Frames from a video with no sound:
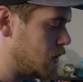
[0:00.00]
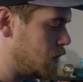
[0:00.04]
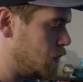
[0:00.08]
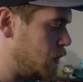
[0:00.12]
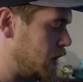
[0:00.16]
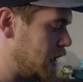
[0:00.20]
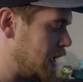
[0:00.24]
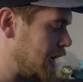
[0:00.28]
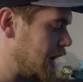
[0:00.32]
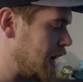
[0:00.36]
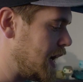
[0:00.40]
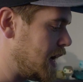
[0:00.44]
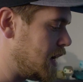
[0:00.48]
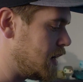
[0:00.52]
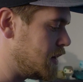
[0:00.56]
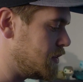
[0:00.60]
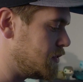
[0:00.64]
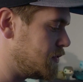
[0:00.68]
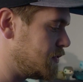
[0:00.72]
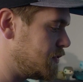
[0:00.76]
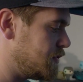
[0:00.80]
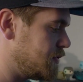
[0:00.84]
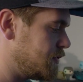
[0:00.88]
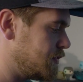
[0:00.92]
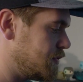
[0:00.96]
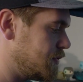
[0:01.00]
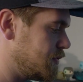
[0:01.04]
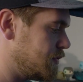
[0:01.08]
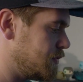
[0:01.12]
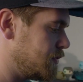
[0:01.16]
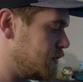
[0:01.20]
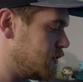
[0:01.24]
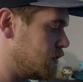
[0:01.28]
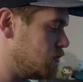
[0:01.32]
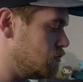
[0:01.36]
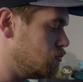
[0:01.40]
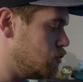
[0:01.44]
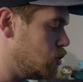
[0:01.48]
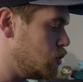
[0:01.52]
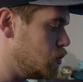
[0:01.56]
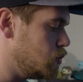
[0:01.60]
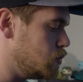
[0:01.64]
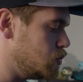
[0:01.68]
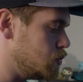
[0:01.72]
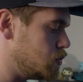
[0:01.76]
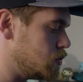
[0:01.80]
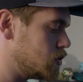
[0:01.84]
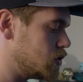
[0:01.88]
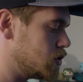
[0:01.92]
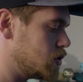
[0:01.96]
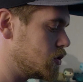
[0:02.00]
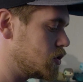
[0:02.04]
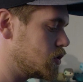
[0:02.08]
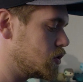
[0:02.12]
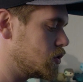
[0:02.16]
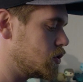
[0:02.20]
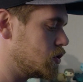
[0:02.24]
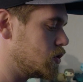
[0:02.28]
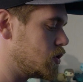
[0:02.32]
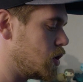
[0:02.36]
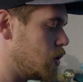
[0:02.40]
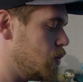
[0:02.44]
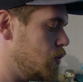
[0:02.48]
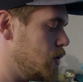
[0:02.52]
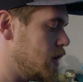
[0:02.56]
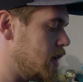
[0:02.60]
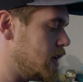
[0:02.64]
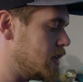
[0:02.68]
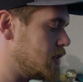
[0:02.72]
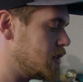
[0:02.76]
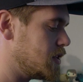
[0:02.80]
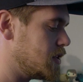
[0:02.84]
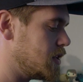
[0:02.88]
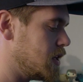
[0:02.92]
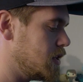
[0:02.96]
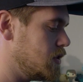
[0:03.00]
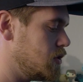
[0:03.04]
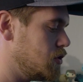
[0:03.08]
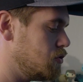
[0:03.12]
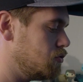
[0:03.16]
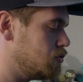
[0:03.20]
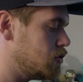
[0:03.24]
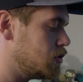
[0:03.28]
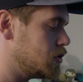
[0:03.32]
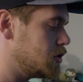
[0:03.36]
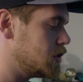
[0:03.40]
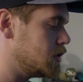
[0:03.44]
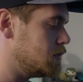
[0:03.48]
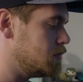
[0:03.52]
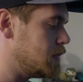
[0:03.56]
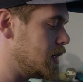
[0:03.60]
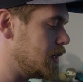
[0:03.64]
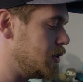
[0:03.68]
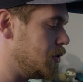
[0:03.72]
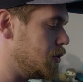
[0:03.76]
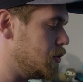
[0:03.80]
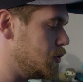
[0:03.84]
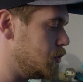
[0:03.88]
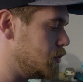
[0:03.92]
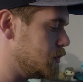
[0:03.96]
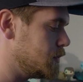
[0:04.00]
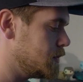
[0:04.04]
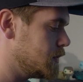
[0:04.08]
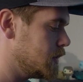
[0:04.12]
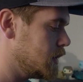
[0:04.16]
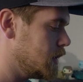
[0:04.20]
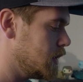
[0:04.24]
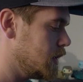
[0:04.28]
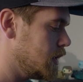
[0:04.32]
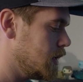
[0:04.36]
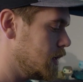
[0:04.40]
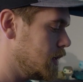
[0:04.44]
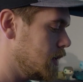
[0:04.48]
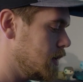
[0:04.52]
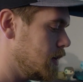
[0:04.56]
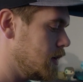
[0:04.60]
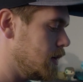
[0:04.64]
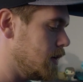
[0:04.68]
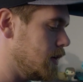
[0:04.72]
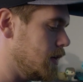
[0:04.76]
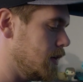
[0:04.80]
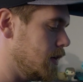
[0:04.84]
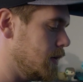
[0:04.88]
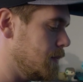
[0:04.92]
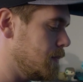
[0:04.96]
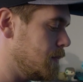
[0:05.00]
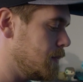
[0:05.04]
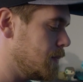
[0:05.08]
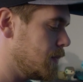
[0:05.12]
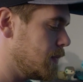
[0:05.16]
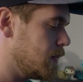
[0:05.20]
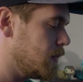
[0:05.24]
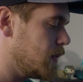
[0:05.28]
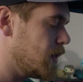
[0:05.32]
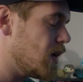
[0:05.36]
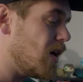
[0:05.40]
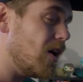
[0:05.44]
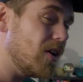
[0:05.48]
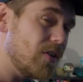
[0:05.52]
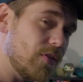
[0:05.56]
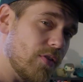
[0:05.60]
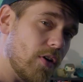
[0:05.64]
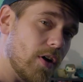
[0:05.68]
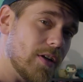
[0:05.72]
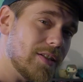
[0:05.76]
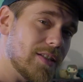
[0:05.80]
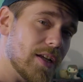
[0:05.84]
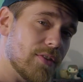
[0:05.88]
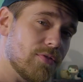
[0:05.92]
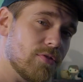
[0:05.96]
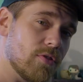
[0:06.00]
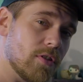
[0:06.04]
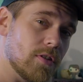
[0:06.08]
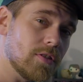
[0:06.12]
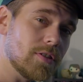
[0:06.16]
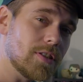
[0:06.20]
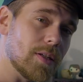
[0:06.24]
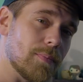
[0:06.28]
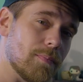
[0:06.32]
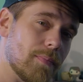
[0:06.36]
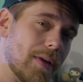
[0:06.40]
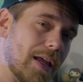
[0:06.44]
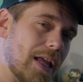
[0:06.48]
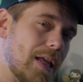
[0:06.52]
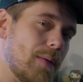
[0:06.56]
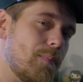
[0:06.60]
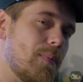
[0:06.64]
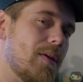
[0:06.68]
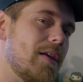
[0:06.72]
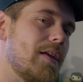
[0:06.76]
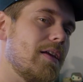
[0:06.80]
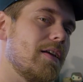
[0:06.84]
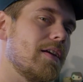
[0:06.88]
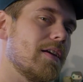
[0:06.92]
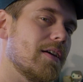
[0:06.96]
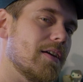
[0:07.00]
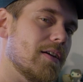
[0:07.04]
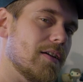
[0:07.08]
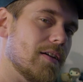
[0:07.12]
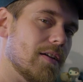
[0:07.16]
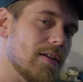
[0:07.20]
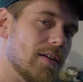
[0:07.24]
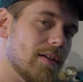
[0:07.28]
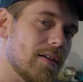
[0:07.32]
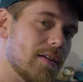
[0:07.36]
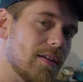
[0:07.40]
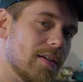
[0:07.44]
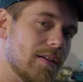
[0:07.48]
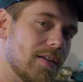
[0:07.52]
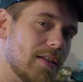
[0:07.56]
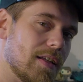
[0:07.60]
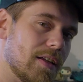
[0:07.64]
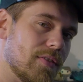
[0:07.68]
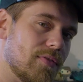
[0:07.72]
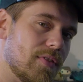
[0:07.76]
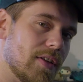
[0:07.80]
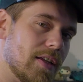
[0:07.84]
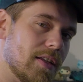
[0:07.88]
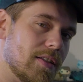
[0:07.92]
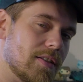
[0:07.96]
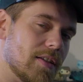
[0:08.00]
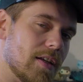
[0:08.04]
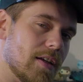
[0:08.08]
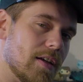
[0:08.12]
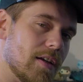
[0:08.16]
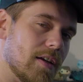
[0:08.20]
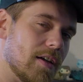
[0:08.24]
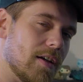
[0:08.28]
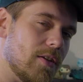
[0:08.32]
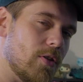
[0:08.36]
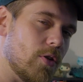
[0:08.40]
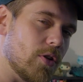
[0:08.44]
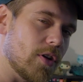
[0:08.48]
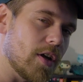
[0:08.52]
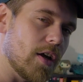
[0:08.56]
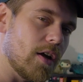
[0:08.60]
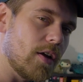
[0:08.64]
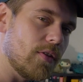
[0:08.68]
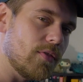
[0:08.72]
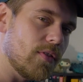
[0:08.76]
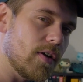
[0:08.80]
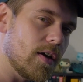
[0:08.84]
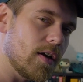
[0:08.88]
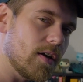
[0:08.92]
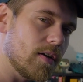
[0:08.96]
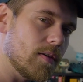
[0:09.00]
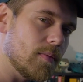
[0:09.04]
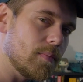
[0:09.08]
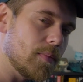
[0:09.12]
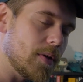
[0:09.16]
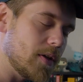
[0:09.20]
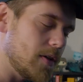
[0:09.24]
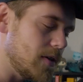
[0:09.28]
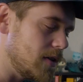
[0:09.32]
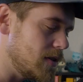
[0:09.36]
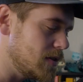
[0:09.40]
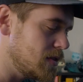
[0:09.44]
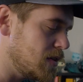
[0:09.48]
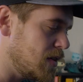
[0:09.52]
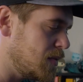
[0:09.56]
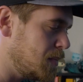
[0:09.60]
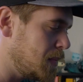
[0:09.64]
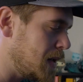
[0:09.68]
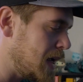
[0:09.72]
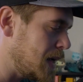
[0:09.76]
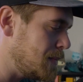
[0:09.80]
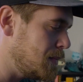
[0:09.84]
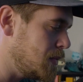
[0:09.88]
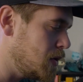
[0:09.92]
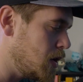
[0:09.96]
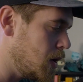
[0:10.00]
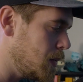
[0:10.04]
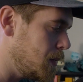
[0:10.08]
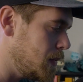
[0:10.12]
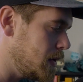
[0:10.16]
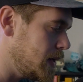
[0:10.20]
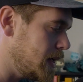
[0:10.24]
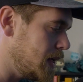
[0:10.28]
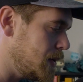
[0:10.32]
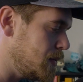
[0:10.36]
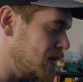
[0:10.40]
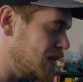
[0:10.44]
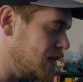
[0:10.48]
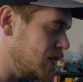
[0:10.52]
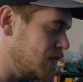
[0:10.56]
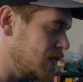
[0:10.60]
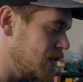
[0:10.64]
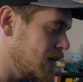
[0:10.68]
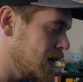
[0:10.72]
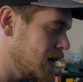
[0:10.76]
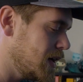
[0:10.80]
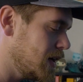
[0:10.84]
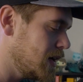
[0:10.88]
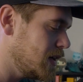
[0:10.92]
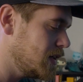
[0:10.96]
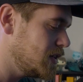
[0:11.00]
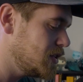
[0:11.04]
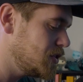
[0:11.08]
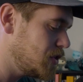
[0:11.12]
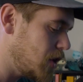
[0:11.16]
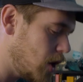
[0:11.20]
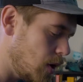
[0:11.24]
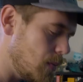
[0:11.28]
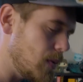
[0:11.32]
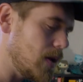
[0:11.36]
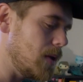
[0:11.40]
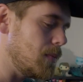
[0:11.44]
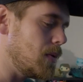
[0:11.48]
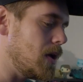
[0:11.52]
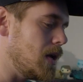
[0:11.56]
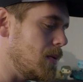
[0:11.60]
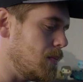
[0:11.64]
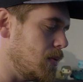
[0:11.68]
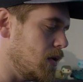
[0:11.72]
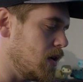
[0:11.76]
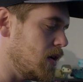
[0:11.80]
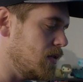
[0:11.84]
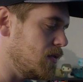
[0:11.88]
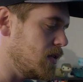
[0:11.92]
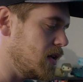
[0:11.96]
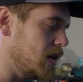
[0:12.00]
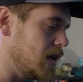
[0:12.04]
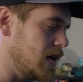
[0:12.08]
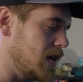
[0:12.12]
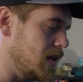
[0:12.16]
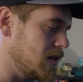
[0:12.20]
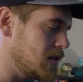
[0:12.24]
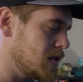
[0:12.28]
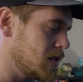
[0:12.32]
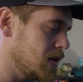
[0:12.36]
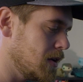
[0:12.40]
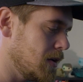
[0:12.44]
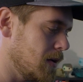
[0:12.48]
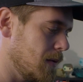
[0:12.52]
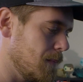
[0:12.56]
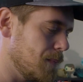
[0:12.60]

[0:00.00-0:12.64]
We have rules. Oh yes, instruction manual. I'd advise everyone to maybe give these a look over, because I've played Monopoly with so many people over the years